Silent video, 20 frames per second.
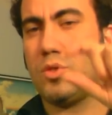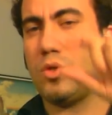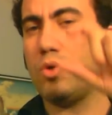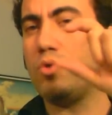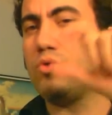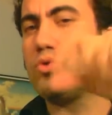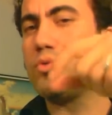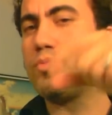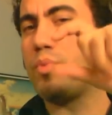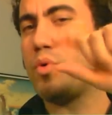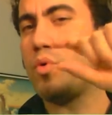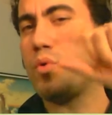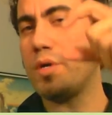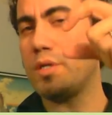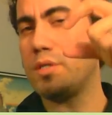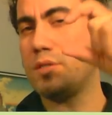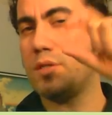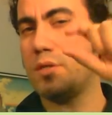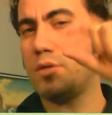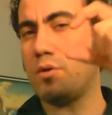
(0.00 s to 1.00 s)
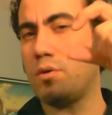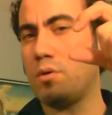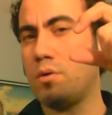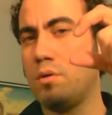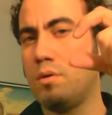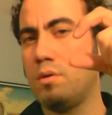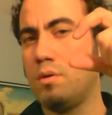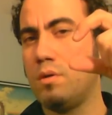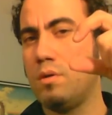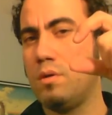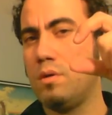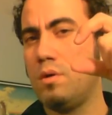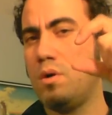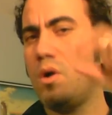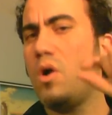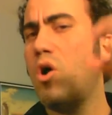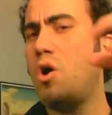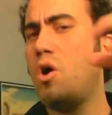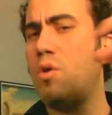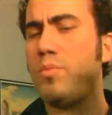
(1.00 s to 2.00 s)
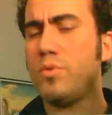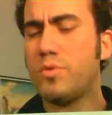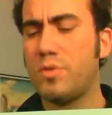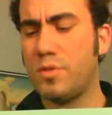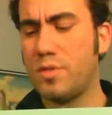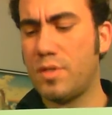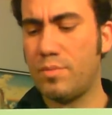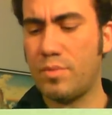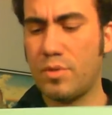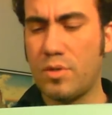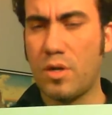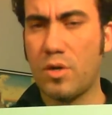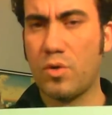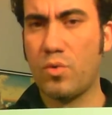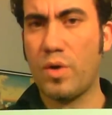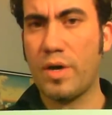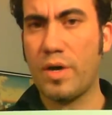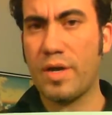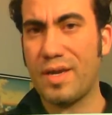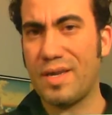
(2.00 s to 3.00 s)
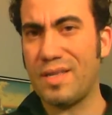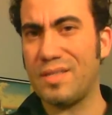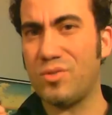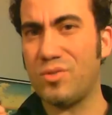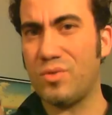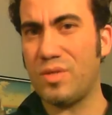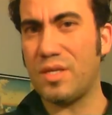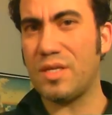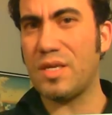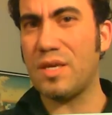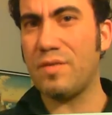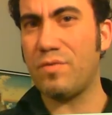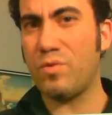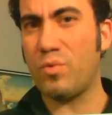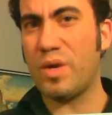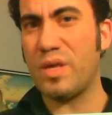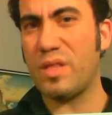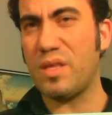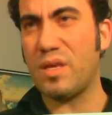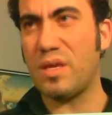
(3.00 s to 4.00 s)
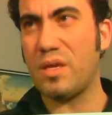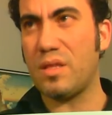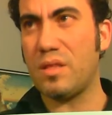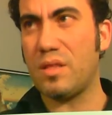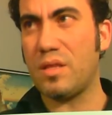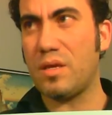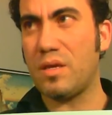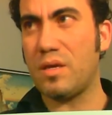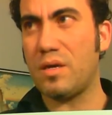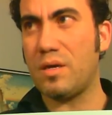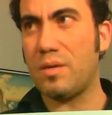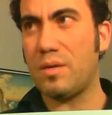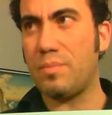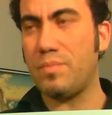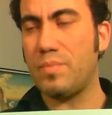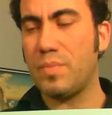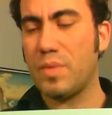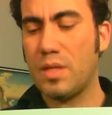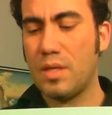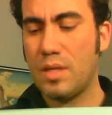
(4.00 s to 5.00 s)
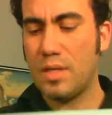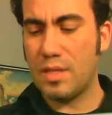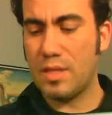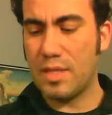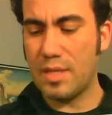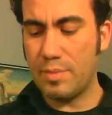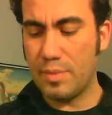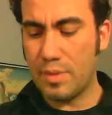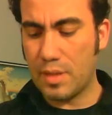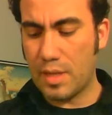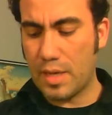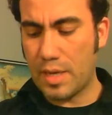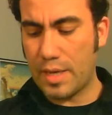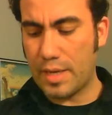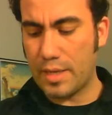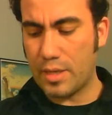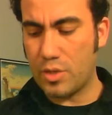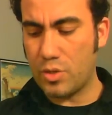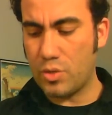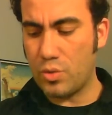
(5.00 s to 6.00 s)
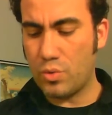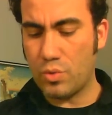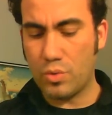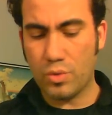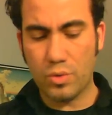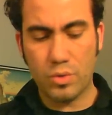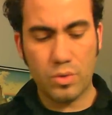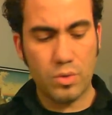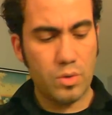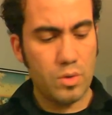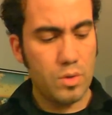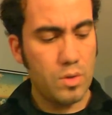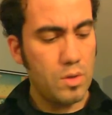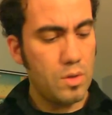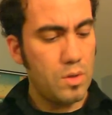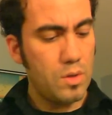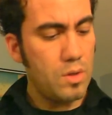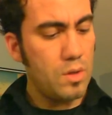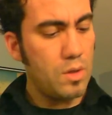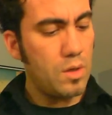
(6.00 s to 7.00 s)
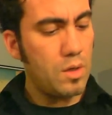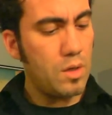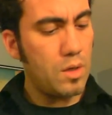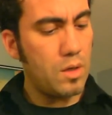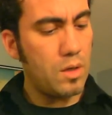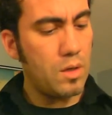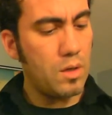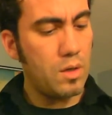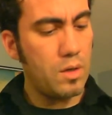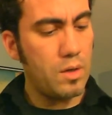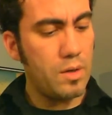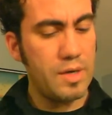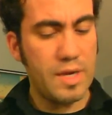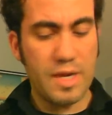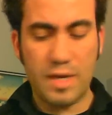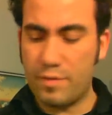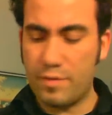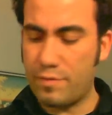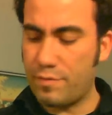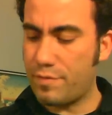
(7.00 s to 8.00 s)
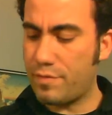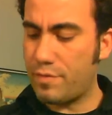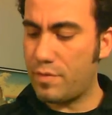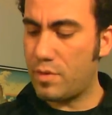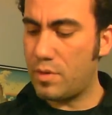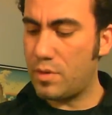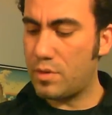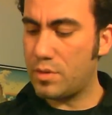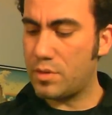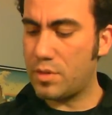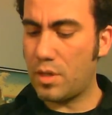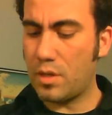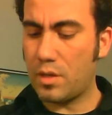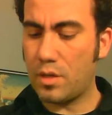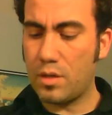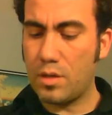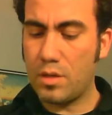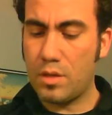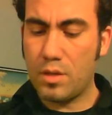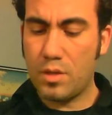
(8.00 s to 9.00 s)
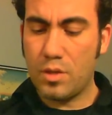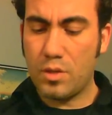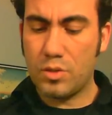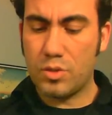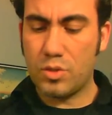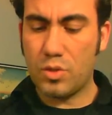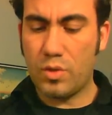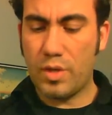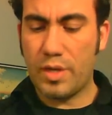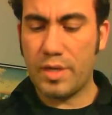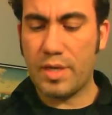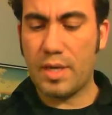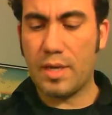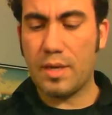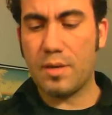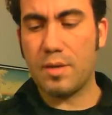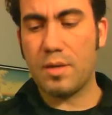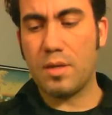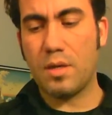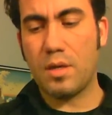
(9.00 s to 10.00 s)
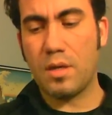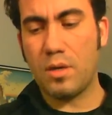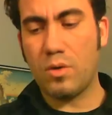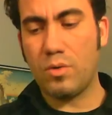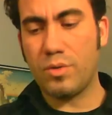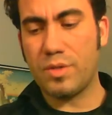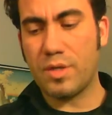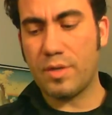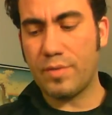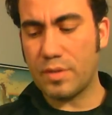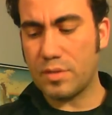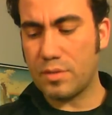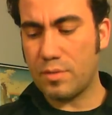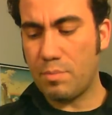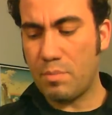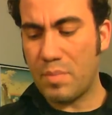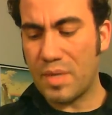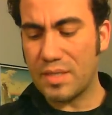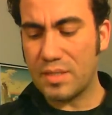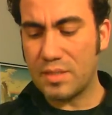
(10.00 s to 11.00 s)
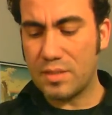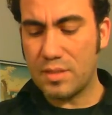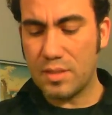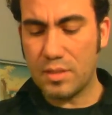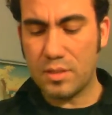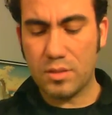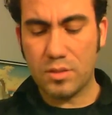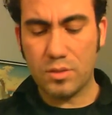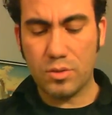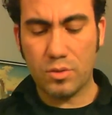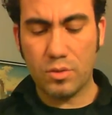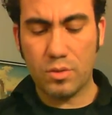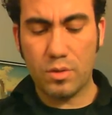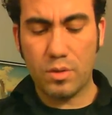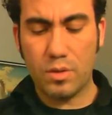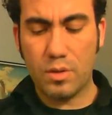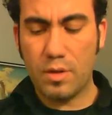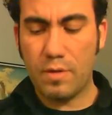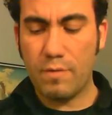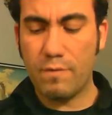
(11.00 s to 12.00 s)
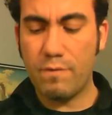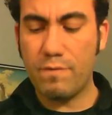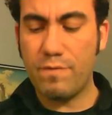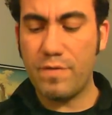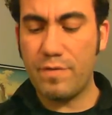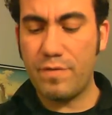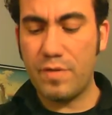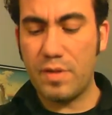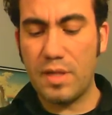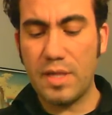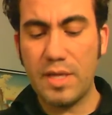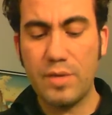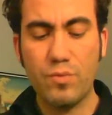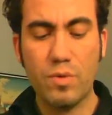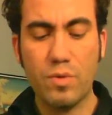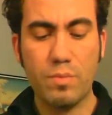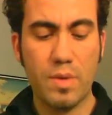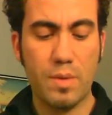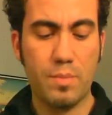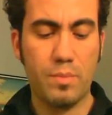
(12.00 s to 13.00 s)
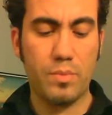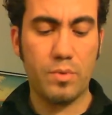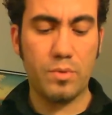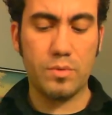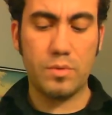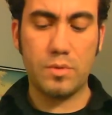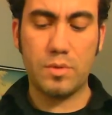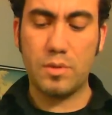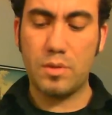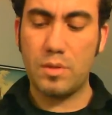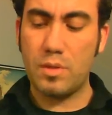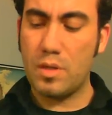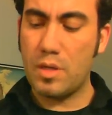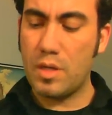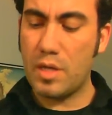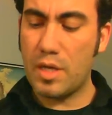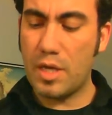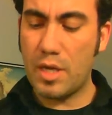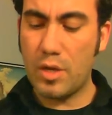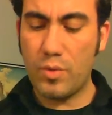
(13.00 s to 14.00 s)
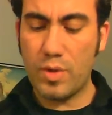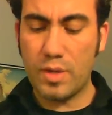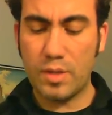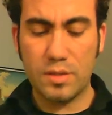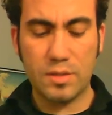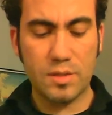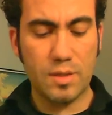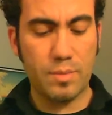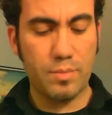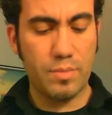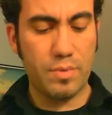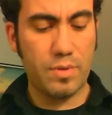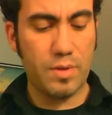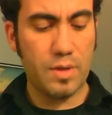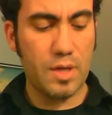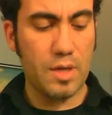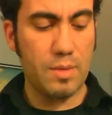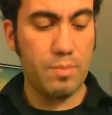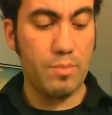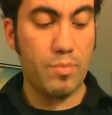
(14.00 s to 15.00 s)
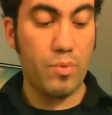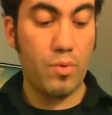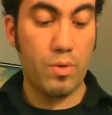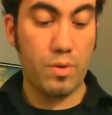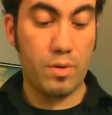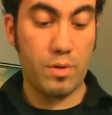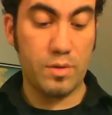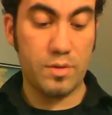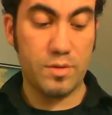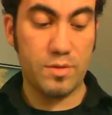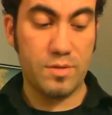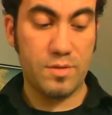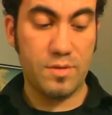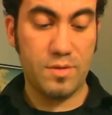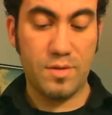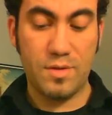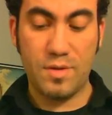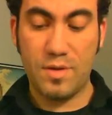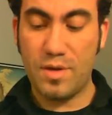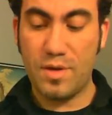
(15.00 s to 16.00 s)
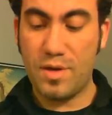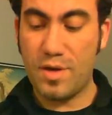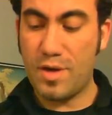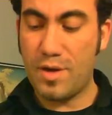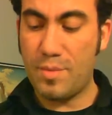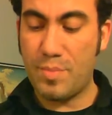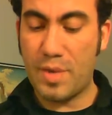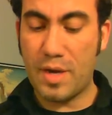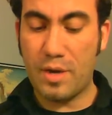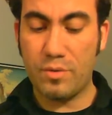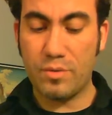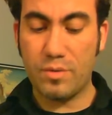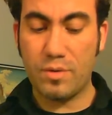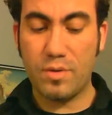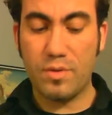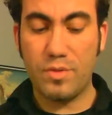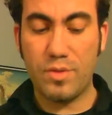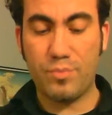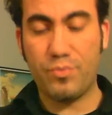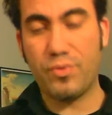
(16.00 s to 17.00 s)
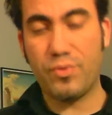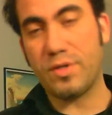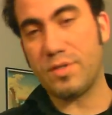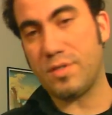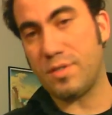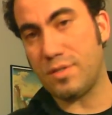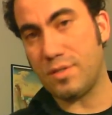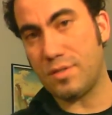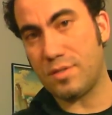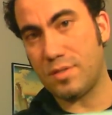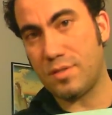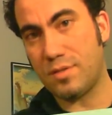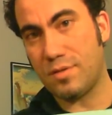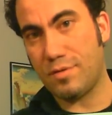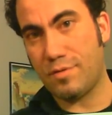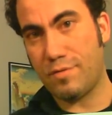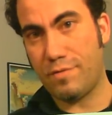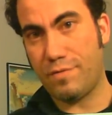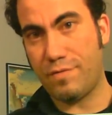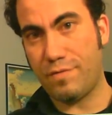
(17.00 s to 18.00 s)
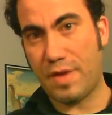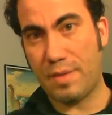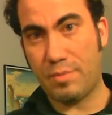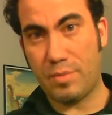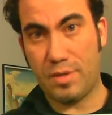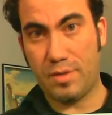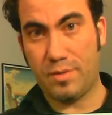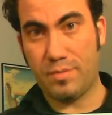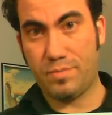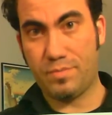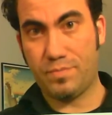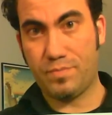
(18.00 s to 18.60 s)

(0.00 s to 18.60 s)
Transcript: those points that are almost the same but not quite, so they give away, they belie your native tongue. So again, otra vez, my sister vividly remembers hearing something important about the president's family.